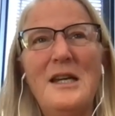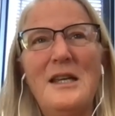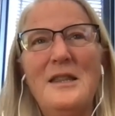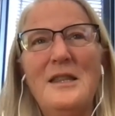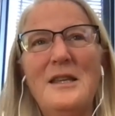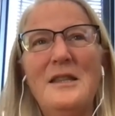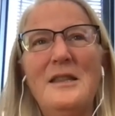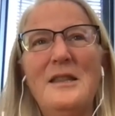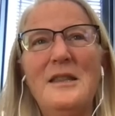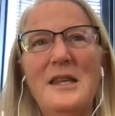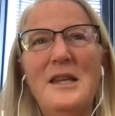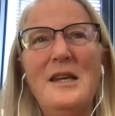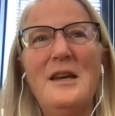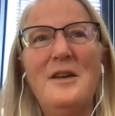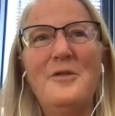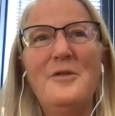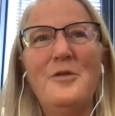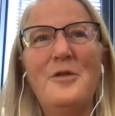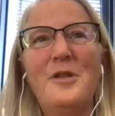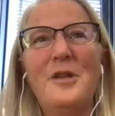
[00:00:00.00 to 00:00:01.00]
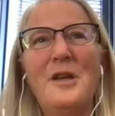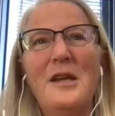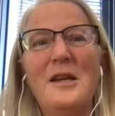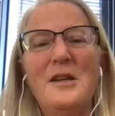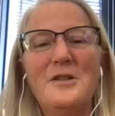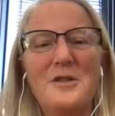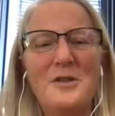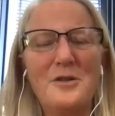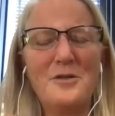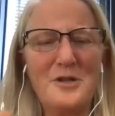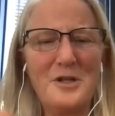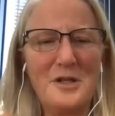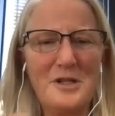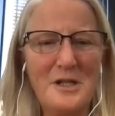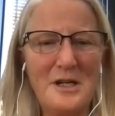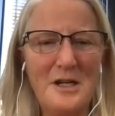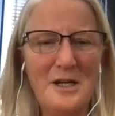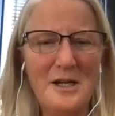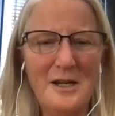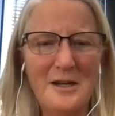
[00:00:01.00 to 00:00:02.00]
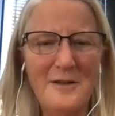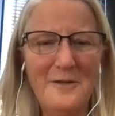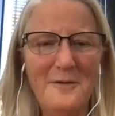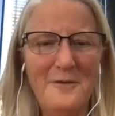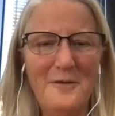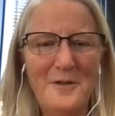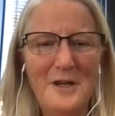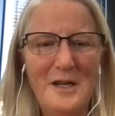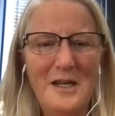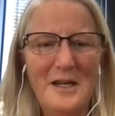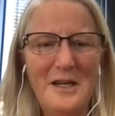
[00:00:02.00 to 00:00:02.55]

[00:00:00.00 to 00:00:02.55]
And then the other thing is, there's a ton of